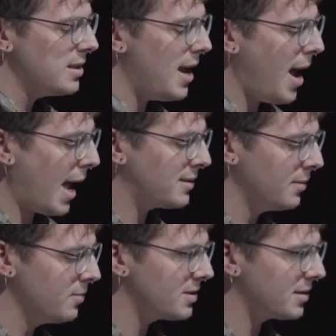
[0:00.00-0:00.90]
tear
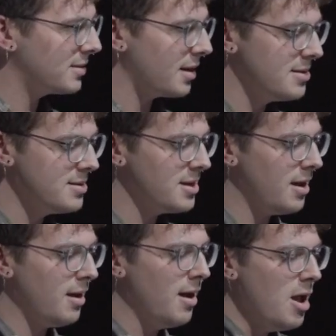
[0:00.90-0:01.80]
atoms
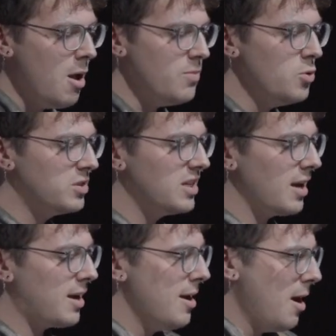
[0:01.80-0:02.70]
asunder,
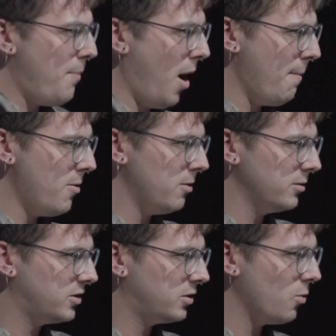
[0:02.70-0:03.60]
music, pummel,
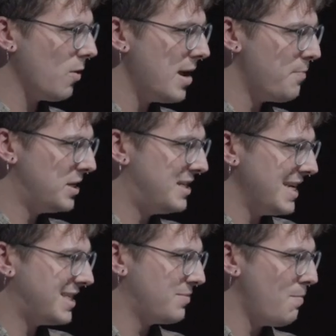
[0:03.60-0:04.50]
scrape,
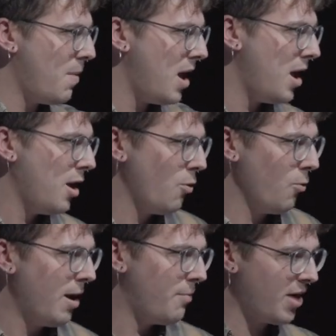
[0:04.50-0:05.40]
dismay,
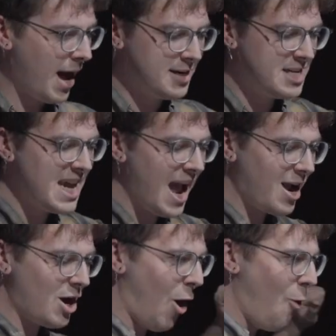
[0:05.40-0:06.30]
rip that
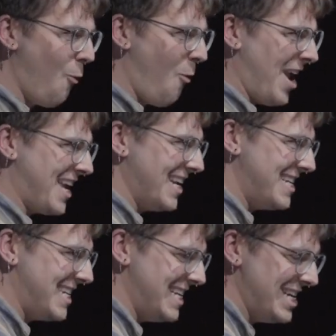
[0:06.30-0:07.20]
deck, oh wicked
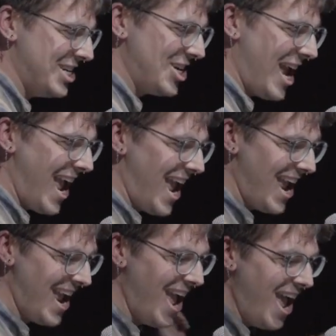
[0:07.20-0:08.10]
DJ,